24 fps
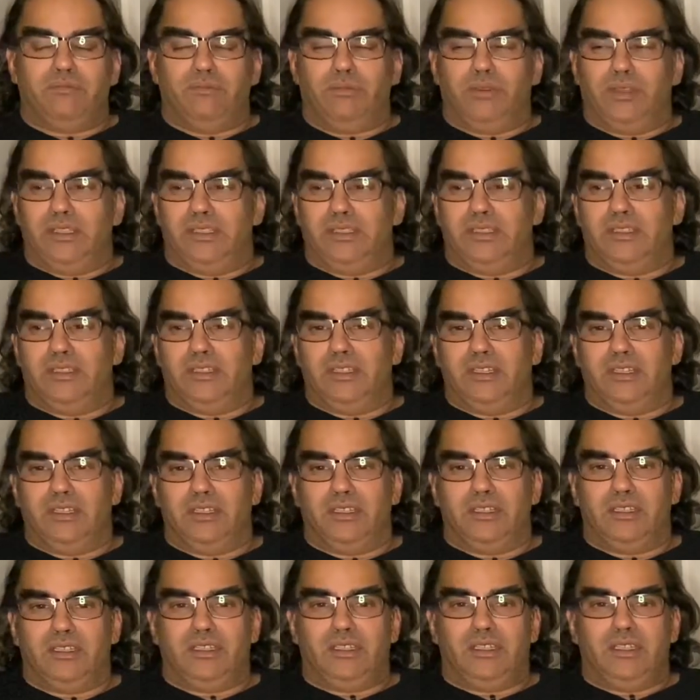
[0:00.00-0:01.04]
But,
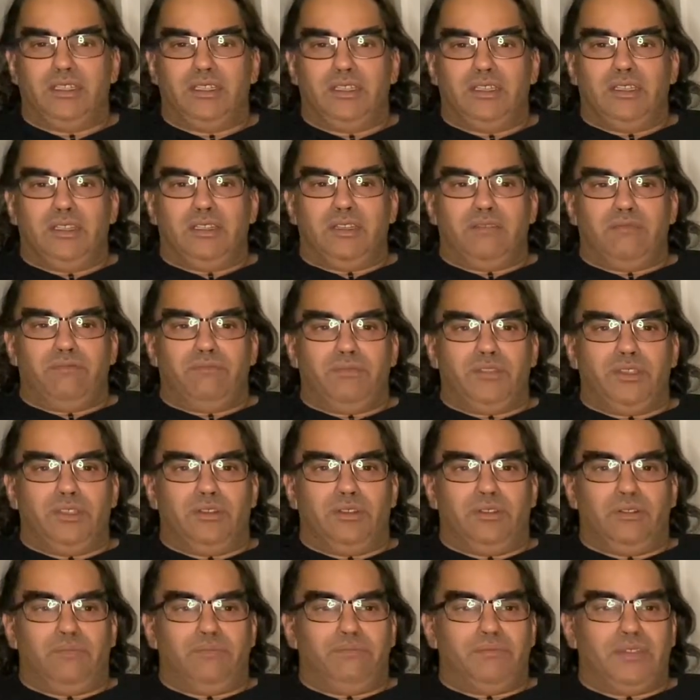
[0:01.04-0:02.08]
you
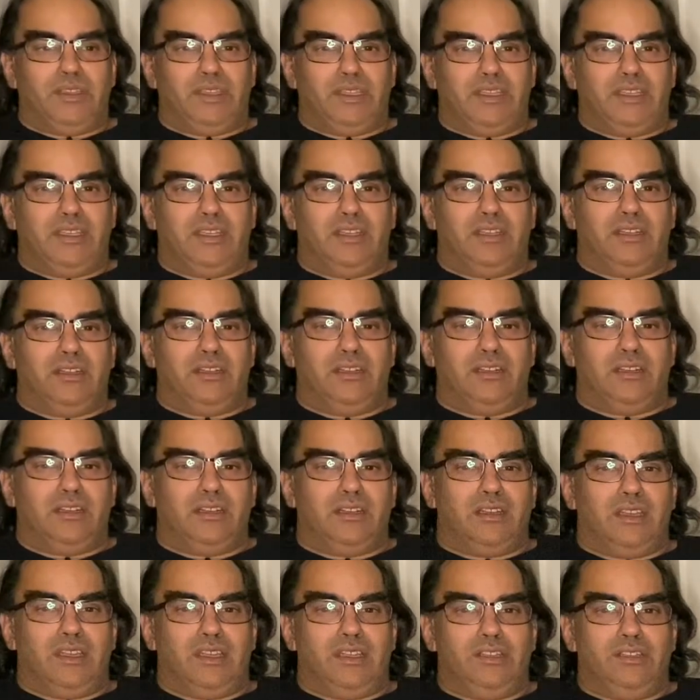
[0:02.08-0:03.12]
know, again,
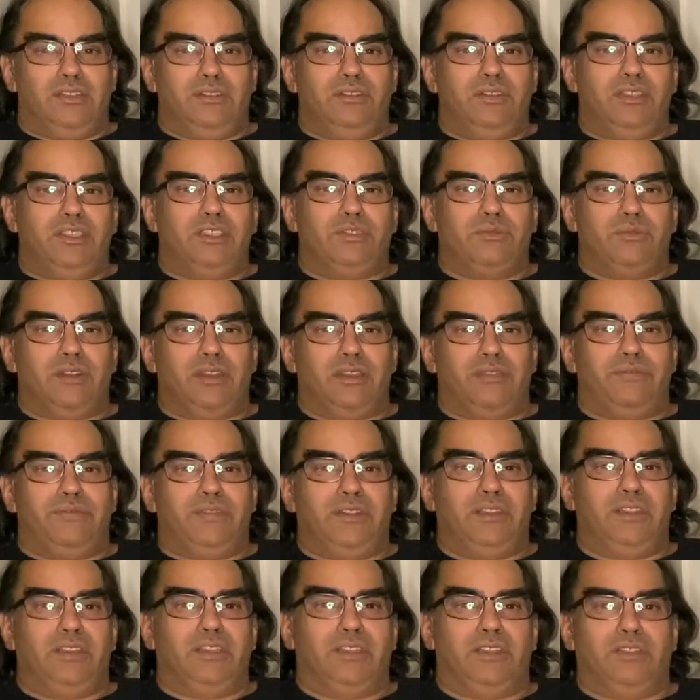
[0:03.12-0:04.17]
I do these when I
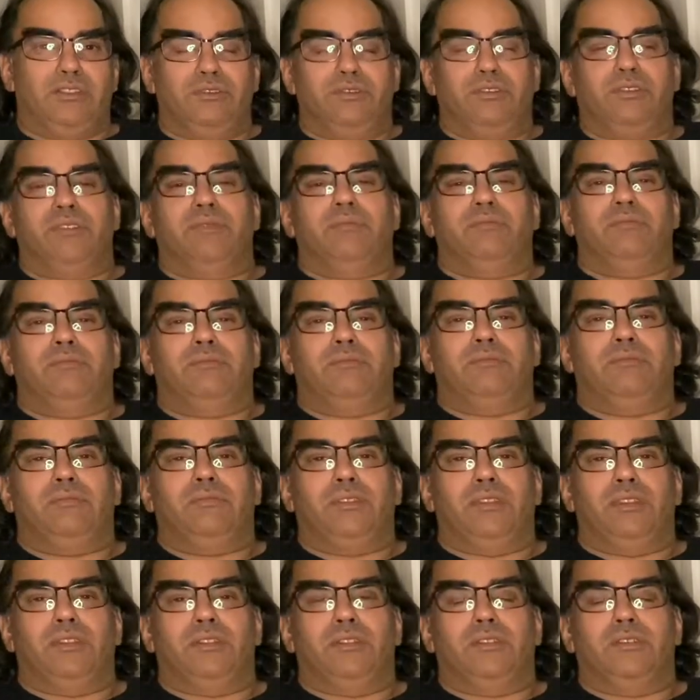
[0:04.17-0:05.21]
feel like doing them,
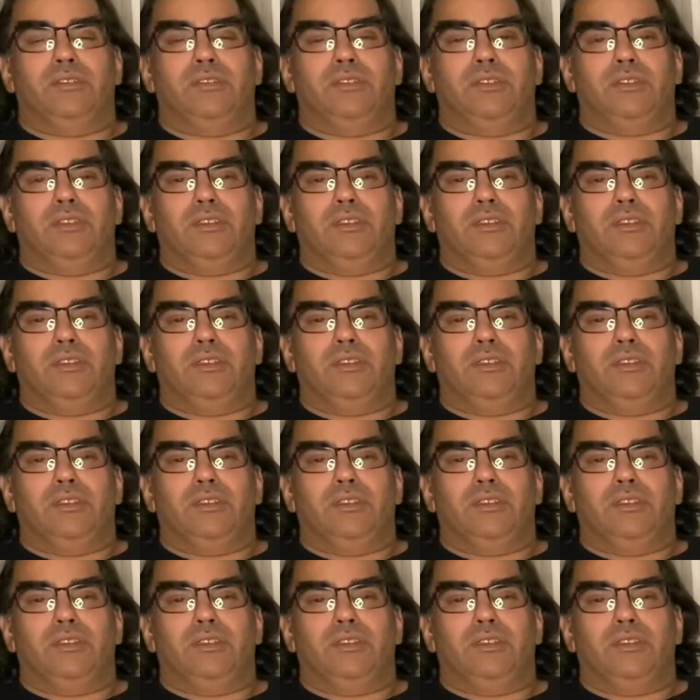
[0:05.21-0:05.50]
you know.